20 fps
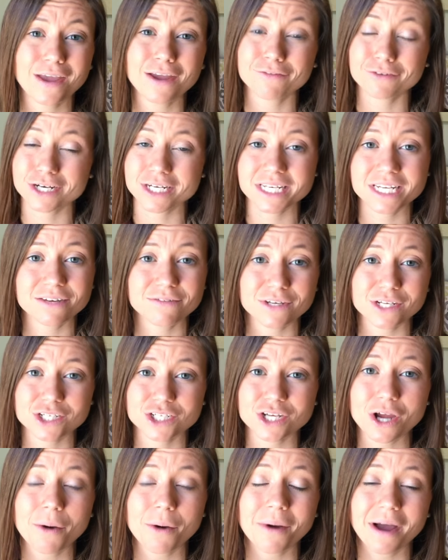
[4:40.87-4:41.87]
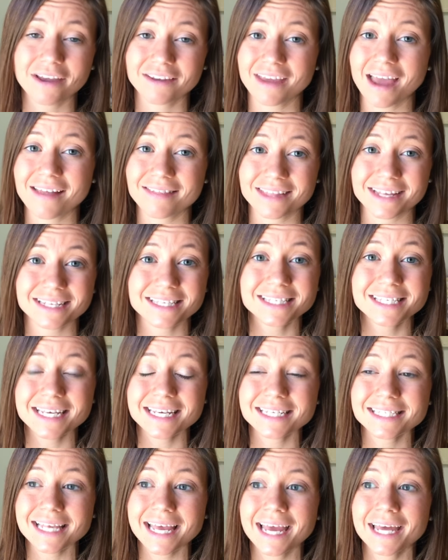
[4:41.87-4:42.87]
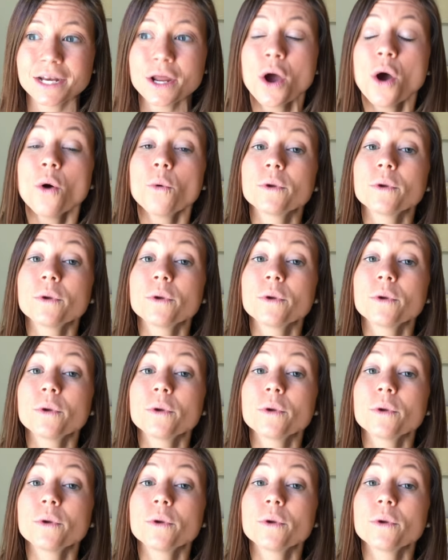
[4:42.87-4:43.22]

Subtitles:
favorite TV show again this season.